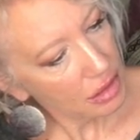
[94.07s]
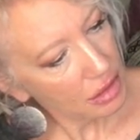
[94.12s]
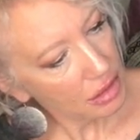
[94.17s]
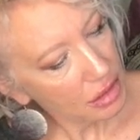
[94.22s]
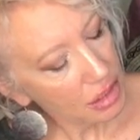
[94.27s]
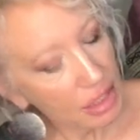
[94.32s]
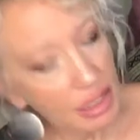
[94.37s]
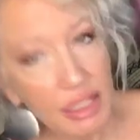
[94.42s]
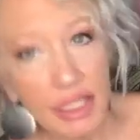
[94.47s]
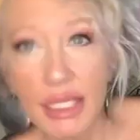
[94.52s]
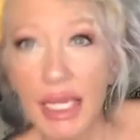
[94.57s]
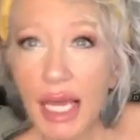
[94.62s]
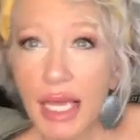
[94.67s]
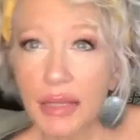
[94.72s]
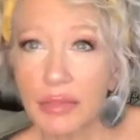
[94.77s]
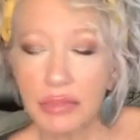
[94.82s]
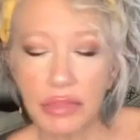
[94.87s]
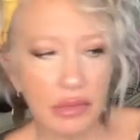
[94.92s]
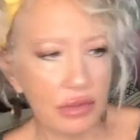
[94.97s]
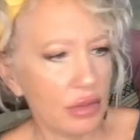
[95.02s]
Lucky
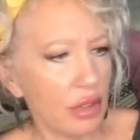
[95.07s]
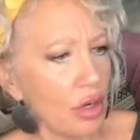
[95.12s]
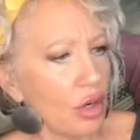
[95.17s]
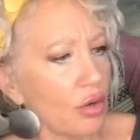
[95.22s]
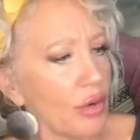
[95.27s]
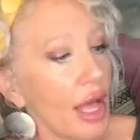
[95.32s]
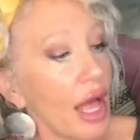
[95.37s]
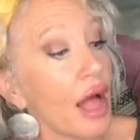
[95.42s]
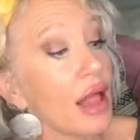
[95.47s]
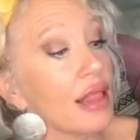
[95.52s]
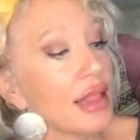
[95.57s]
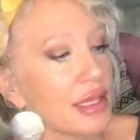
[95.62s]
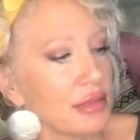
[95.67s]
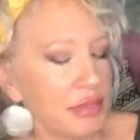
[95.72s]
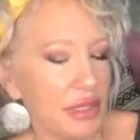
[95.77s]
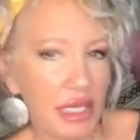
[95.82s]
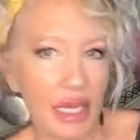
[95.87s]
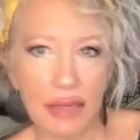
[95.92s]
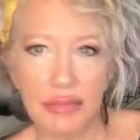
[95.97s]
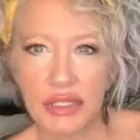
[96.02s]
and, oh,
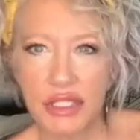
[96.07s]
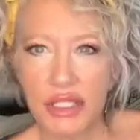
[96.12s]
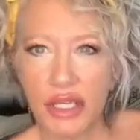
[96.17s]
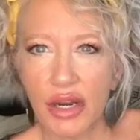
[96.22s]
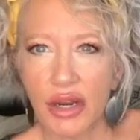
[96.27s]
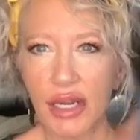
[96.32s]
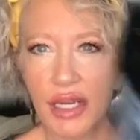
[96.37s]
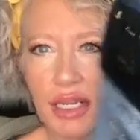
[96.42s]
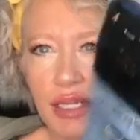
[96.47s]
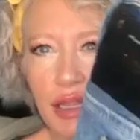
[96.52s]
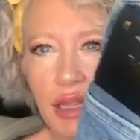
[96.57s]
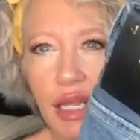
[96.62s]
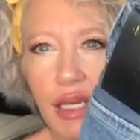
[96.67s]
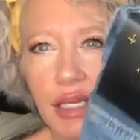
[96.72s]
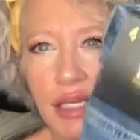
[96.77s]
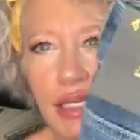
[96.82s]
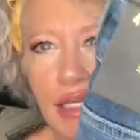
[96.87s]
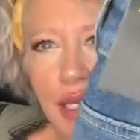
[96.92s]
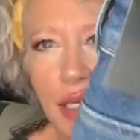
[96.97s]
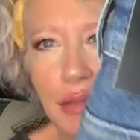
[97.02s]
LNB, I'm sorry,
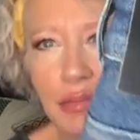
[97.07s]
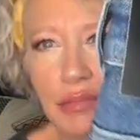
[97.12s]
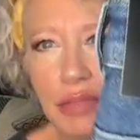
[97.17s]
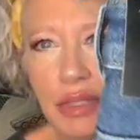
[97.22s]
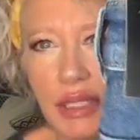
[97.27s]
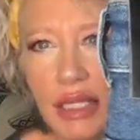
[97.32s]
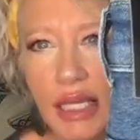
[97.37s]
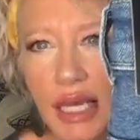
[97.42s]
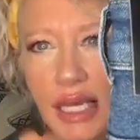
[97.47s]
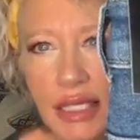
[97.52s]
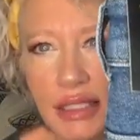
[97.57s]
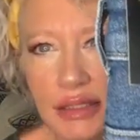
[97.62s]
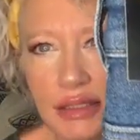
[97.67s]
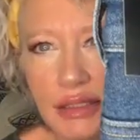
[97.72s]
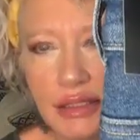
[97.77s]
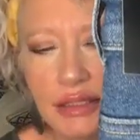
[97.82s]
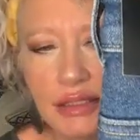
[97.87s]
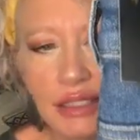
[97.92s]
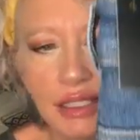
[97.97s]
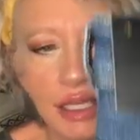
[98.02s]
Lucky and
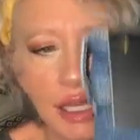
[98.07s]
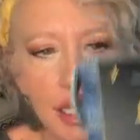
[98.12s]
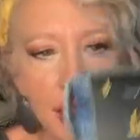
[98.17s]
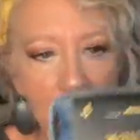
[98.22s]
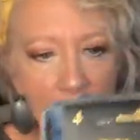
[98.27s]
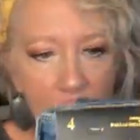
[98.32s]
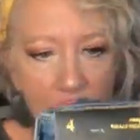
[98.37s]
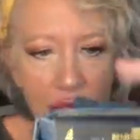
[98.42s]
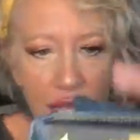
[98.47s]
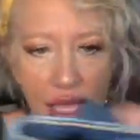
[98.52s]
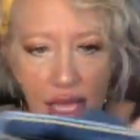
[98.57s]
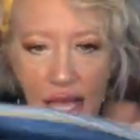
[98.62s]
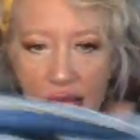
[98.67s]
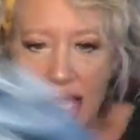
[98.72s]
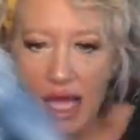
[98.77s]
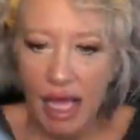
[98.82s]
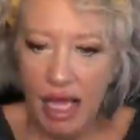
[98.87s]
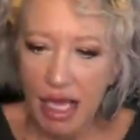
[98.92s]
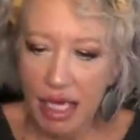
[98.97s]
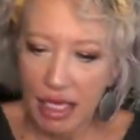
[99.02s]
Blessed.
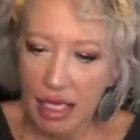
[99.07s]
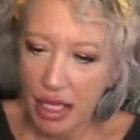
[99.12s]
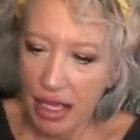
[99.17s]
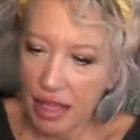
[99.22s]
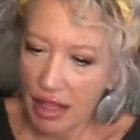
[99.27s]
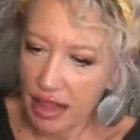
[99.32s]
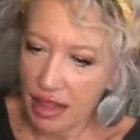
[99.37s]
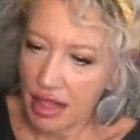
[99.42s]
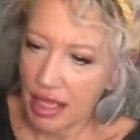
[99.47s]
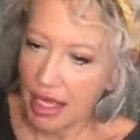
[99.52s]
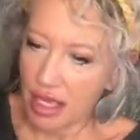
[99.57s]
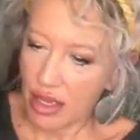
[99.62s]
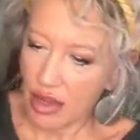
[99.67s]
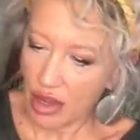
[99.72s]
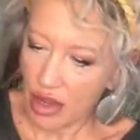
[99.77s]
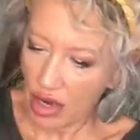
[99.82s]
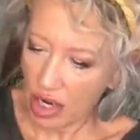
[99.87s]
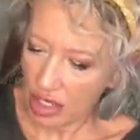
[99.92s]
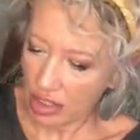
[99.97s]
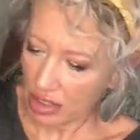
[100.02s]
And they
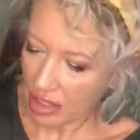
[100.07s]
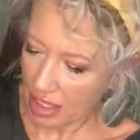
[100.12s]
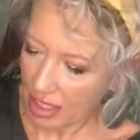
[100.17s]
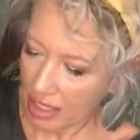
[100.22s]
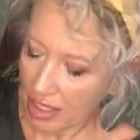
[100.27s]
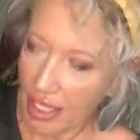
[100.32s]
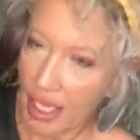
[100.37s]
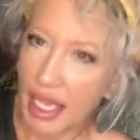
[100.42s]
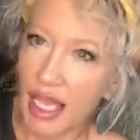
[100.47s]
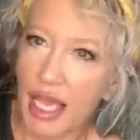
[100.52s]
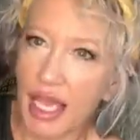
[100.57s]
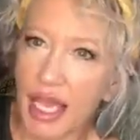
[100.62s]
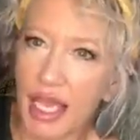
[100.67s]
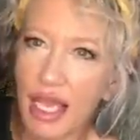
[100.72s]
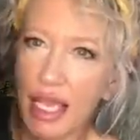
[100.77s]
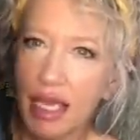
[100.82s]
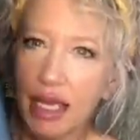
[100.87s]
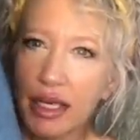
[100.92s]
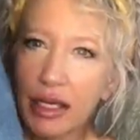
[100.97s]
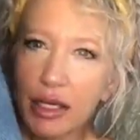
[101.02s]
are like
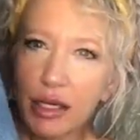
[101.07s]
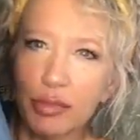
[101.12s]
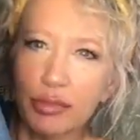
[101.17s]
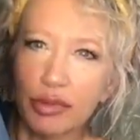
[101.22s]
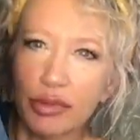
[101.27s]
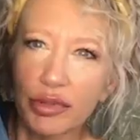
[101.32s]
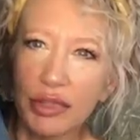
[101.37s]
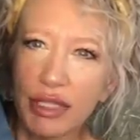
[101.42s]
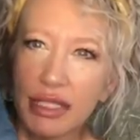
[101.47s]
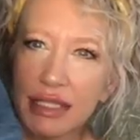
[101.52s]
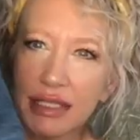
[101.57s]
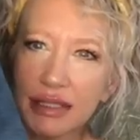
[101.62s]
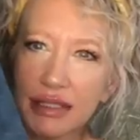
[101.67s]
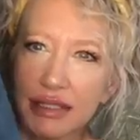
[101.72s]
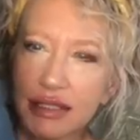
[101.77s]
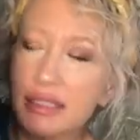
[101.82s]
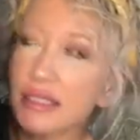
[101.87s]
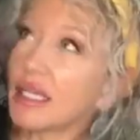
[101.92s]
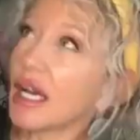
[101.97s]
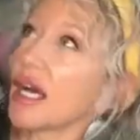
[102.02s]
a capri
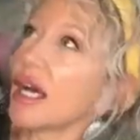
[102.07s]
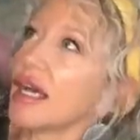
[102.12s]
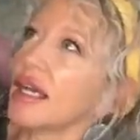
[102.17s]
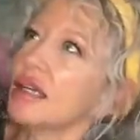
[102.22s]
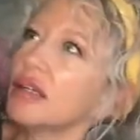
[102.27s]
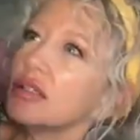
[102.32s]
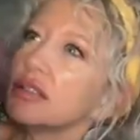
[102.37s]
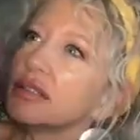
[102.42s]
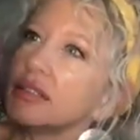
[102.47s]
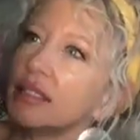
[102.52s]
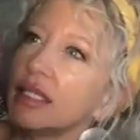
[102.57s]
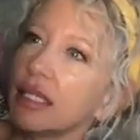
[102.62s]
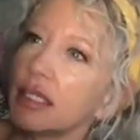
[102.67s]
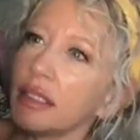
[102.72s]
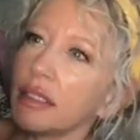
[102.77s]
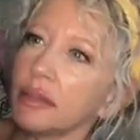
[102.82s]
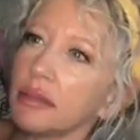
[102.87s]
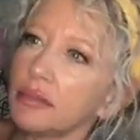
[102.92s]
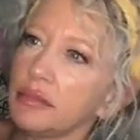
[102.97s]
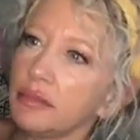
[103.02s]
style
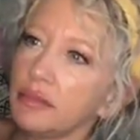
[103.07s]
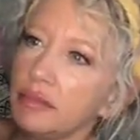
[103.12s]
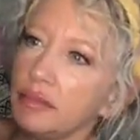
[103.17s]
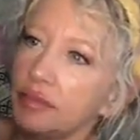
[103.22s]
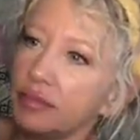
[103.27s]
denim.